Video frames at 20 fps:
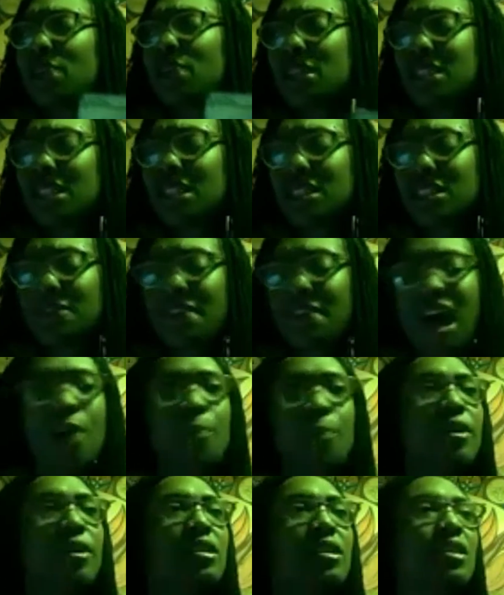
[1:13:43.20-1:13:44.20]
the sense of high
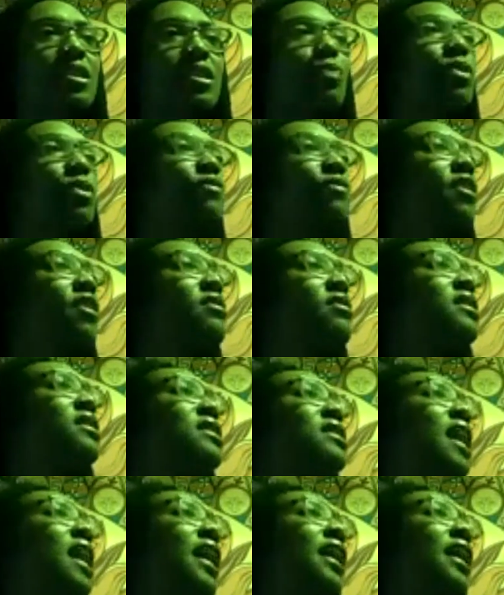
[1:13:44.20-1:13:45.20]
priestess in reverse.
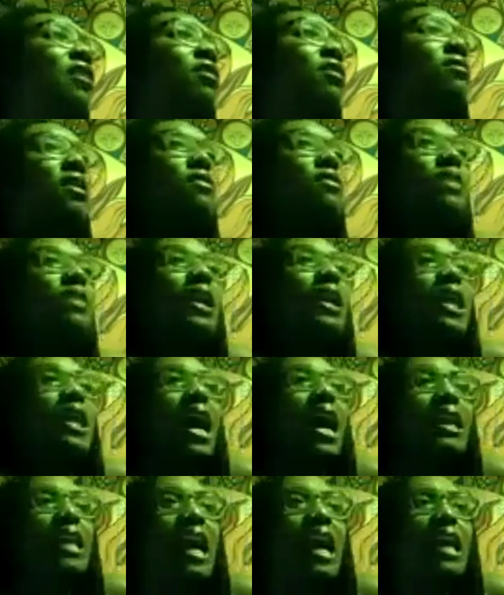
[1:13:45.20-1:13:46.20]
It's like you're living in
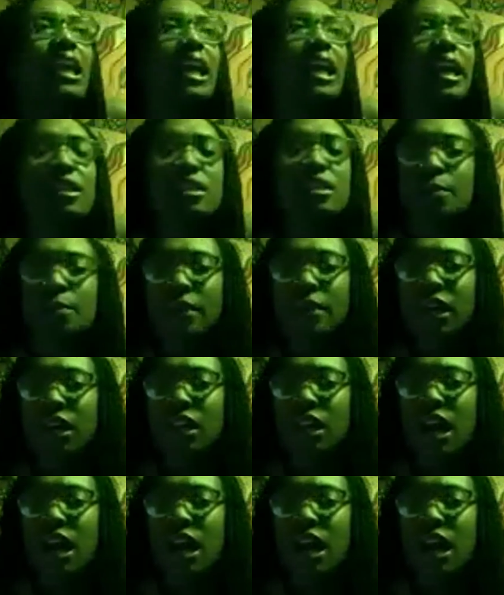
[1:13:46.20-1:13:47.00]
la la land to me.